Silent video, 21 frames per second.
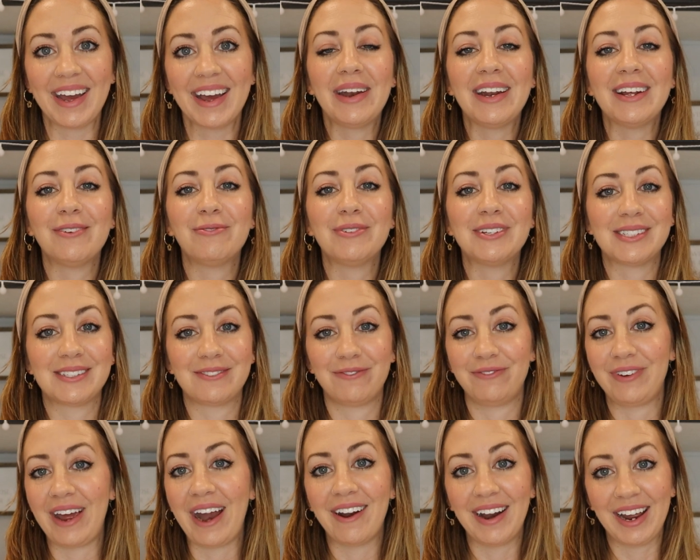But it was
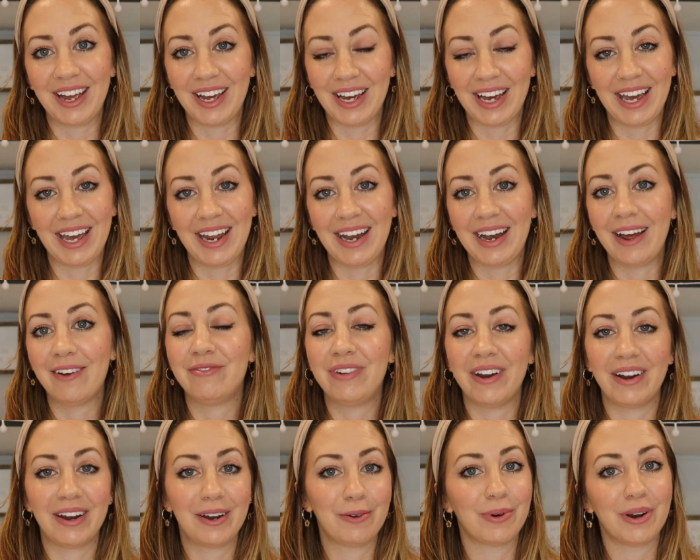very good,
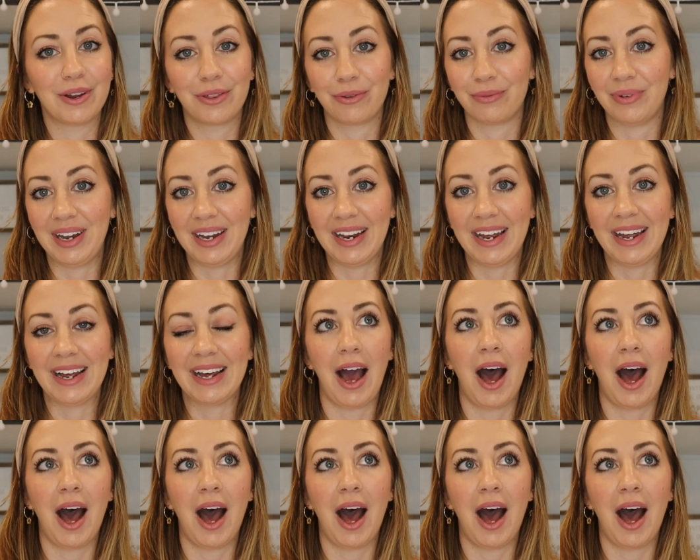very worth reading,